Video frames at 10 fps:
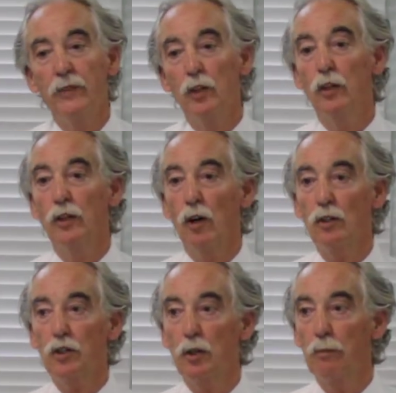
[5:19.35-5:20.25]
could
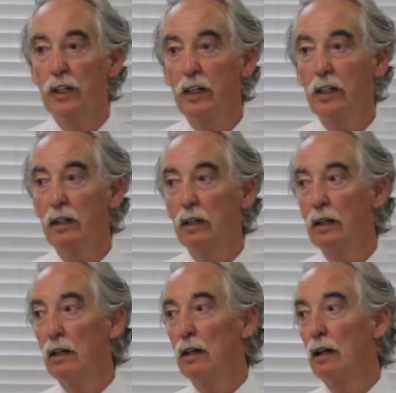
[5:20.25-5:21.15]
also be
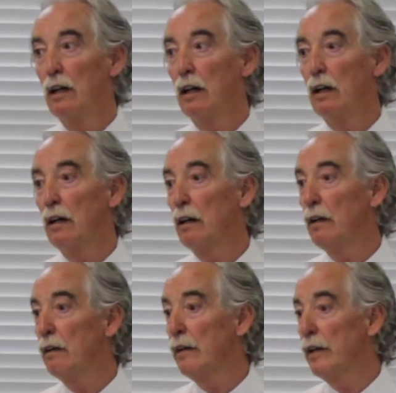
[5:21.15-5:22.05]

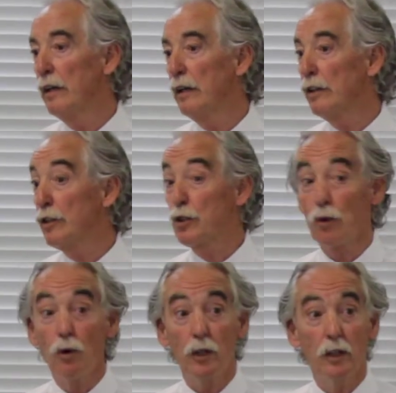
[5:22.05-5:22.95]
a
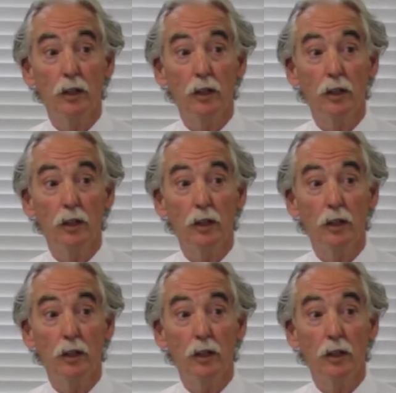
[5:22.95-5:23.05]
stroke,